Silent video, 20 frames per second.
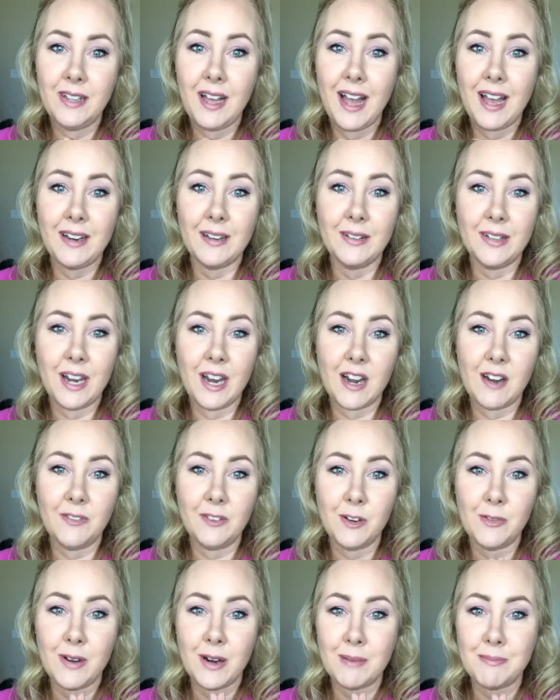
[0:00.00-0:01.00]
I don't care if
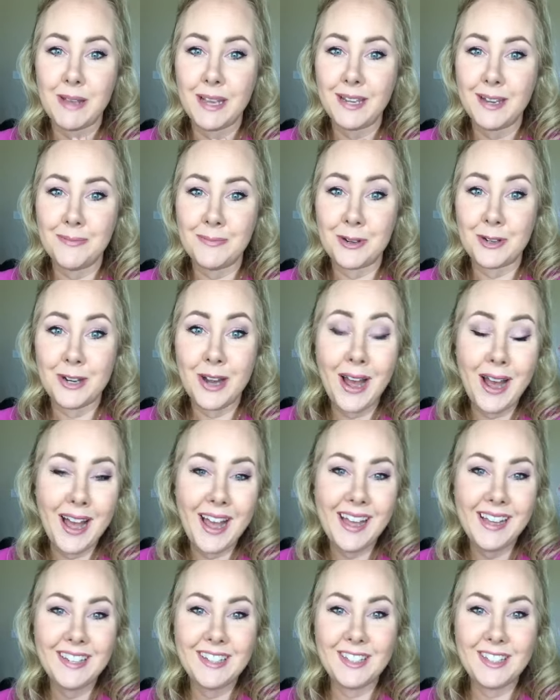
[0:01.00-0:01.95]
you're wearing makeup or not.